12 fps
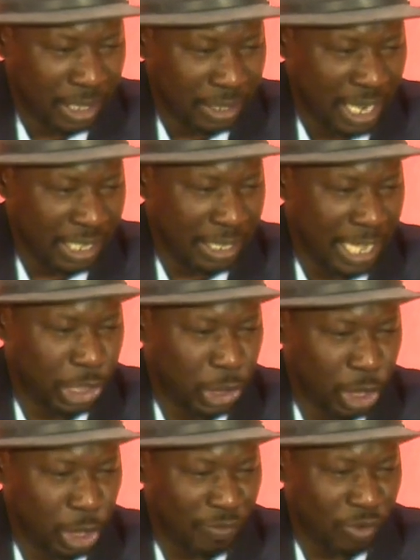
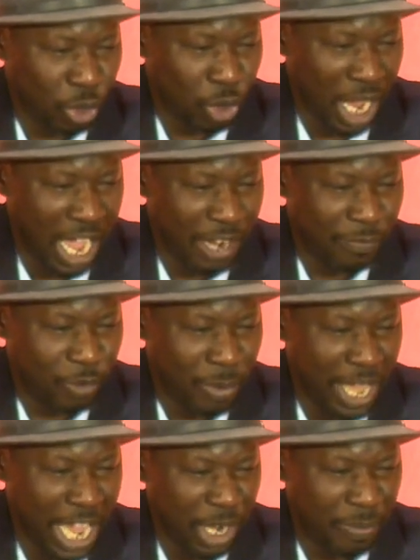translations of the Quran from
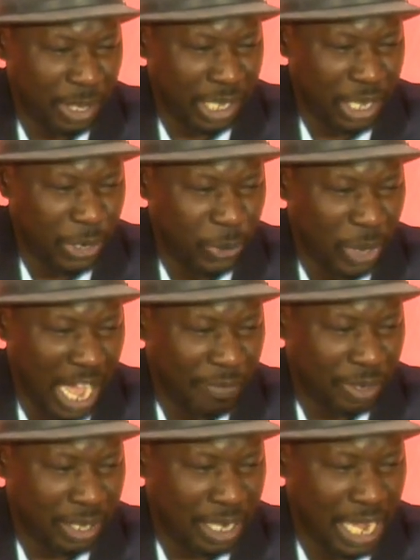Arabic into
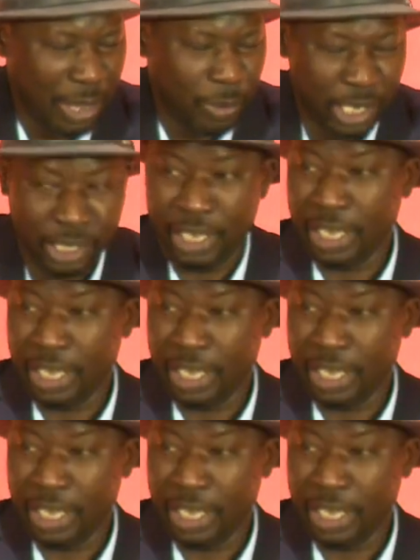African languages,